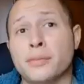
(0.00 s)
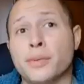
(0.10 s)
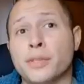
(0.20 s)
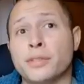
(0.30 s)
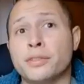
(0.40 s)
Yeah,
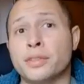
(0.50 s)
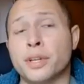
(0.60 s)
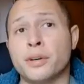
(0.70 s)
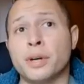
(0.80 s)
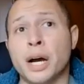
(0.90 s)
and we'll,
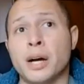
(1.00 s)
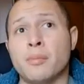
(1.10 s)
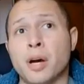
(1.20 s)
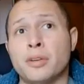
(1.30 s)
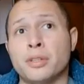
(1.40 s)

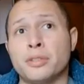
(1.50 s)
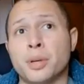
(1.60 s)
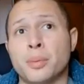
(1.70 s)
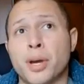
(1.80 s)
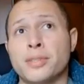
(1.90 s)
under the
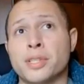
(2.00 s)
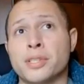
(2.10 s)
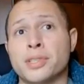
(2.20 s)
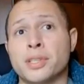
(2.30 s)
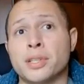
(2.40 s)
Trump
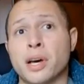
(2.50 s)
presidency,